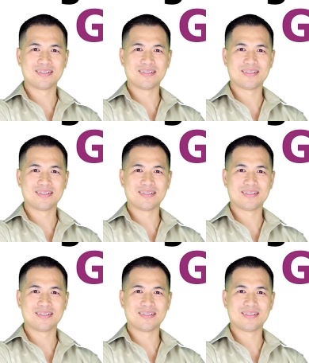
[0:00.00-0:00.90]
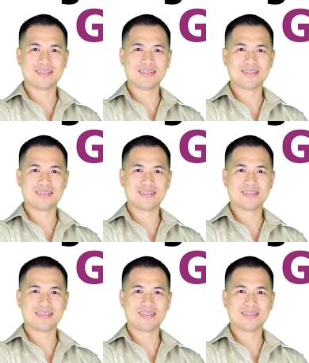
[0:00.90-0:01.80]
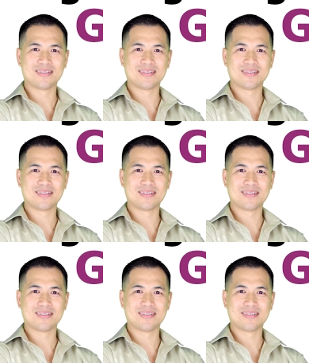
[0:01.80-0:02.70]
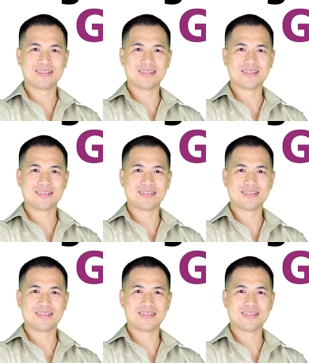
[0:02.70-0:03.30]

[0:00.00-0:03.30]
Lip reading: [no speech]